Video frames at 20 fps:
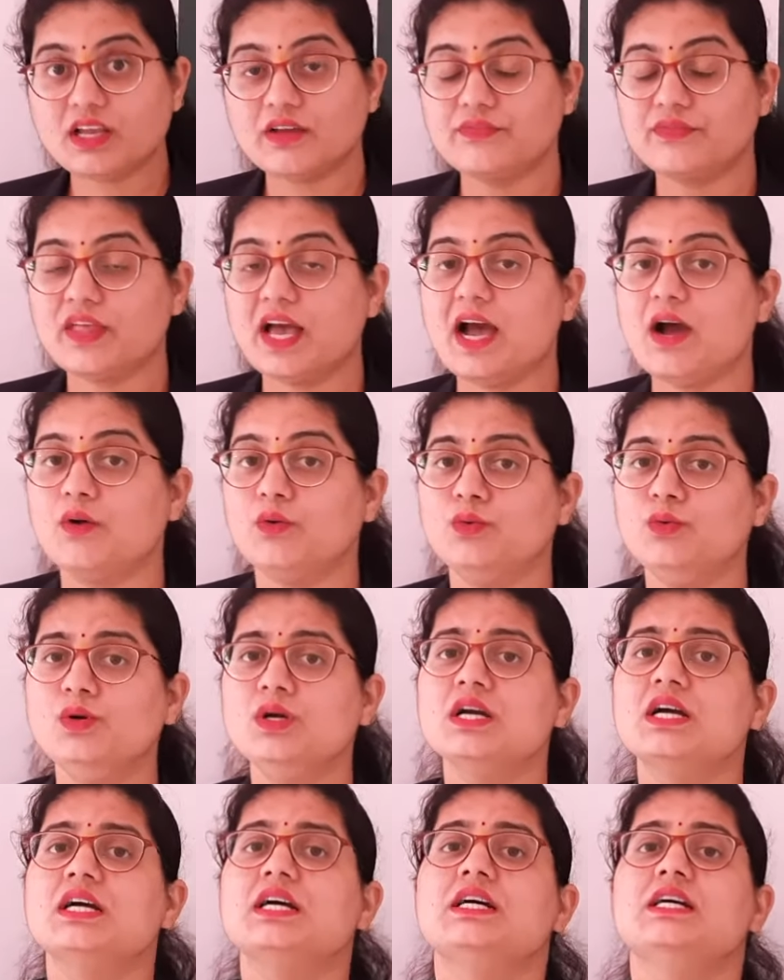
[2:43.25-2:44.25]
Now,
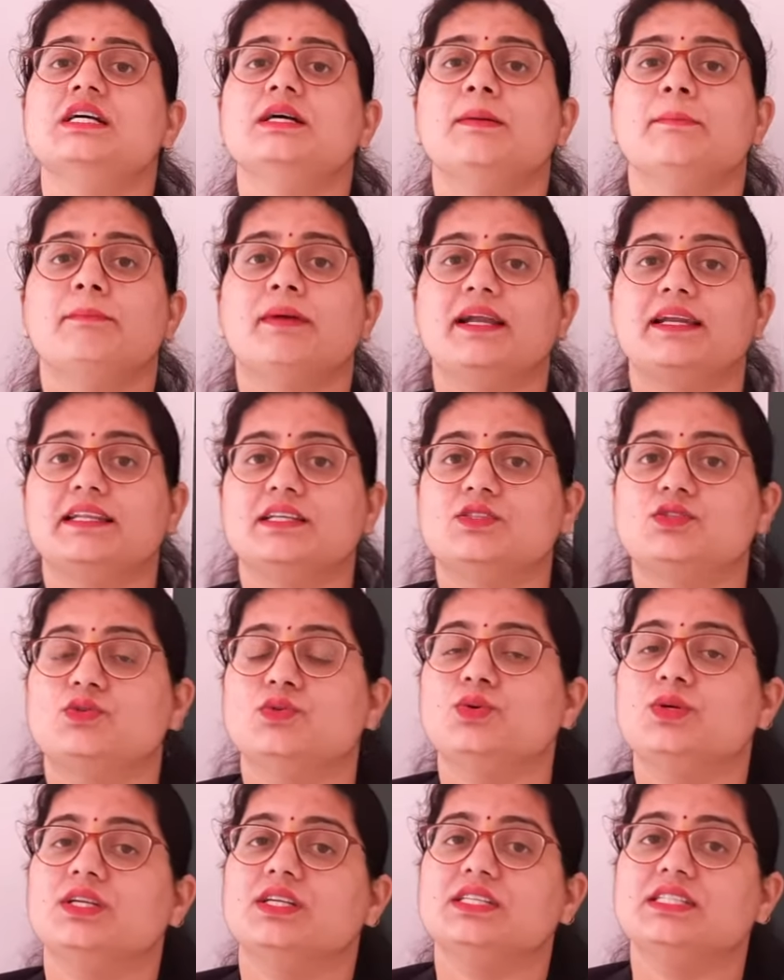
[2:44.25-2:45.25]
my dear
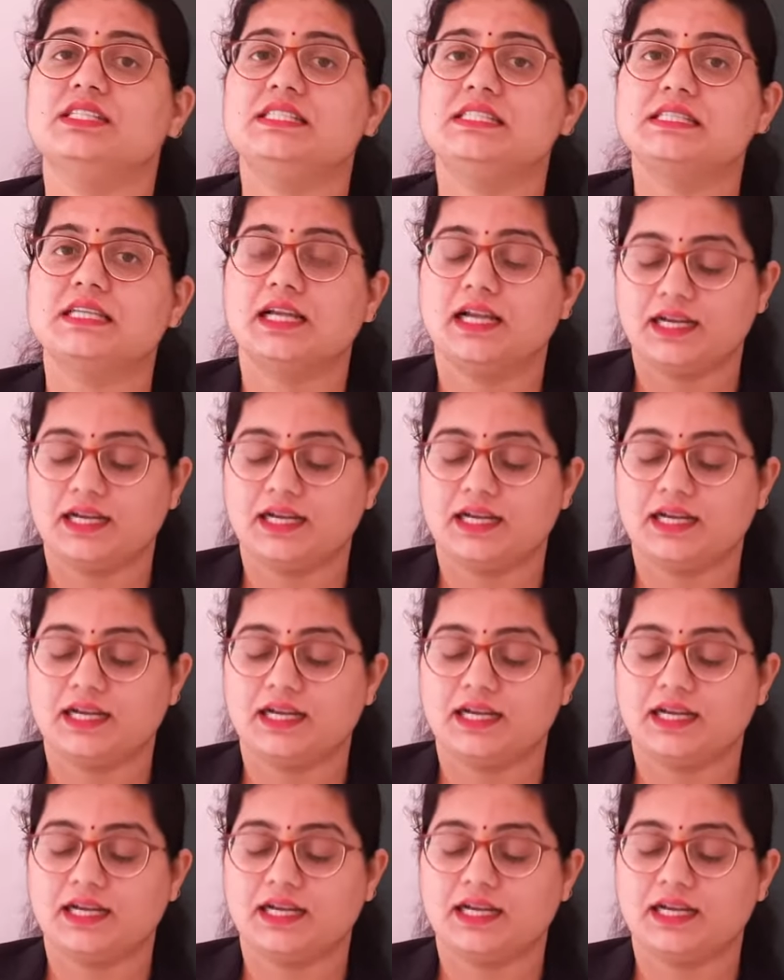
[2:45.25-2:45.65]
students,